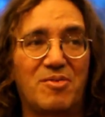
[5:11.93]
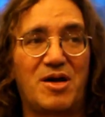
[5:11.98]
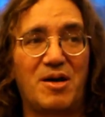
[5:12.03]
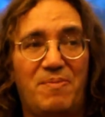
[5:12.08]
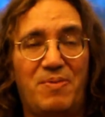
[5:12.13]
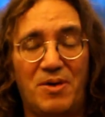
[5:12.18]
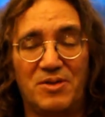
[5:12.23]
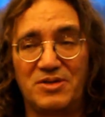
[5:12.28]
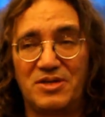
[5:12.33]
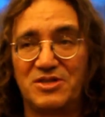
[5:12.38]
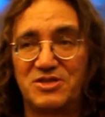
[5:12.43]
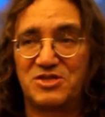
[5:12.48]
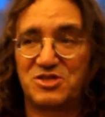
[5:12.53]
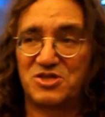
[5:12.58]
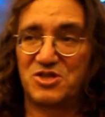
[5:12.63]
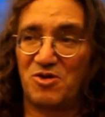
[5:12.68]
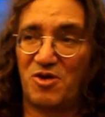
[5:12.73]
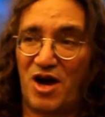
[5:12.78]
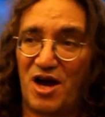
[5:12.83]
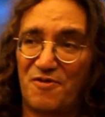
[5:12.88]
components
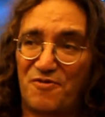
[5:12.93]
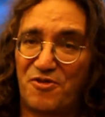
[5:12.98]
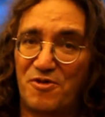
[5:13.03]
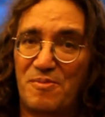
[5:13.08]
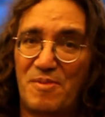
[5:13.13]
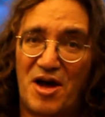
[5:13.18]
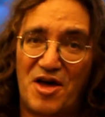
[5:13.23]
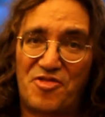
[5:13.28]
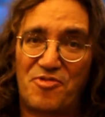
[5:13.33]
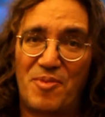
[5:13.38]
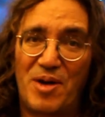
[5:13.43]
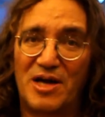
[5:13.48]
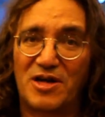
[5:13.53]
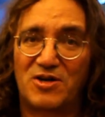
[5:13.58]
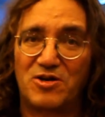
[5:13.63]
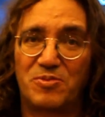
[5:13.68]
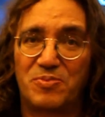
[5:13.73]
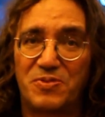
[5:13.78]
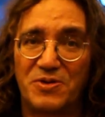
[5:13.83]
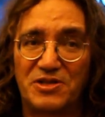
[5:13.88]
derived from
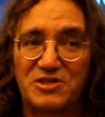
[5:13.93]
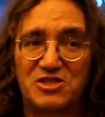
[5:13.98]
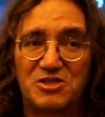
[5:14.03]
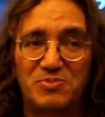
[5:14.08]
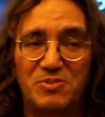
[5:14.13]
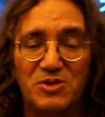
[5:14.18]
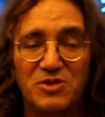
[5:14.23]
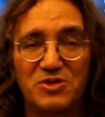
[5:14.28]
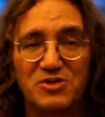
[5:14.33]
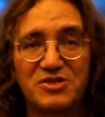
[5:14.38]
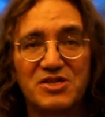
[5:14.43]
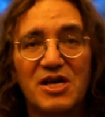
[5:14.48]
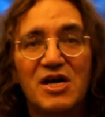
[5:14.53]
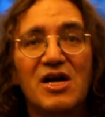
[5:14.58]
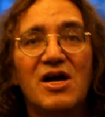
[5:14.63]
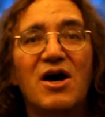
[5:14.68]
mathematical principles.